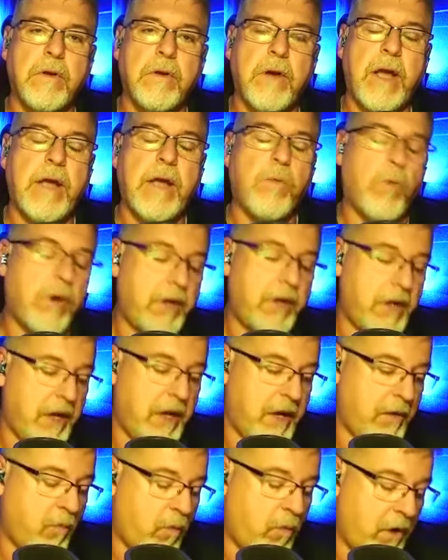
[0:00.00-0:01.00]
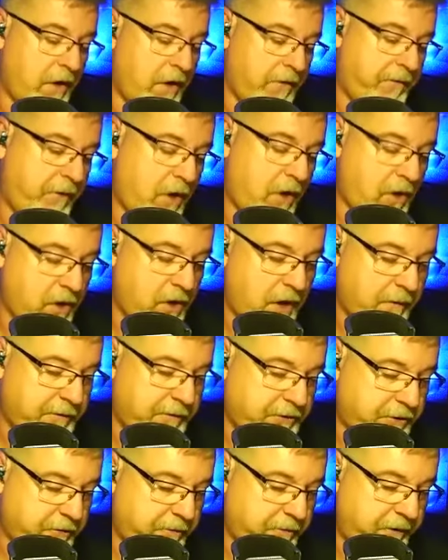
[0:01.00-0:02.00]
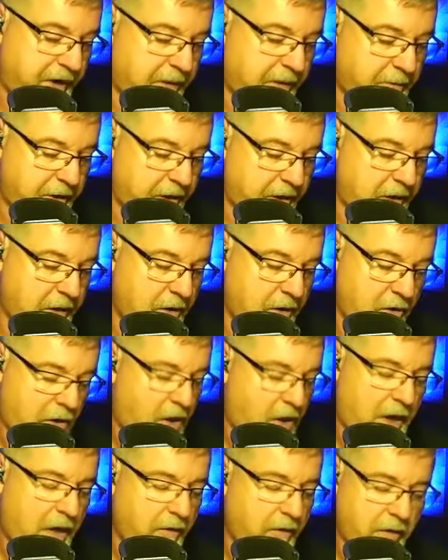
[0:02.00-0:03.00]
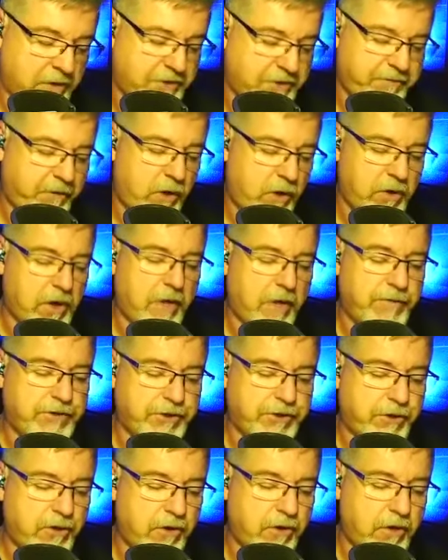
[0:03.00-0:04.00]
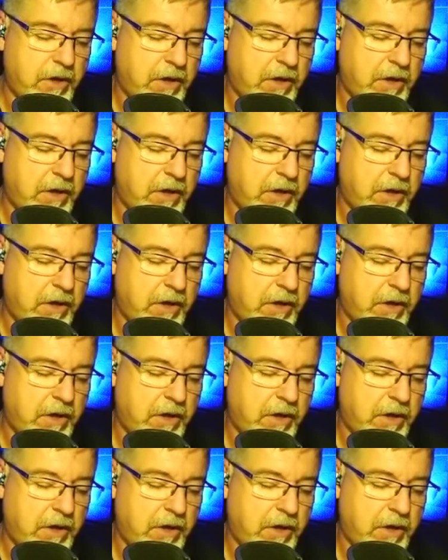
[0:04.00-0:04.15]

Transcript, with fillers: I had one uh, one fallen officer family or uh, a fallen officer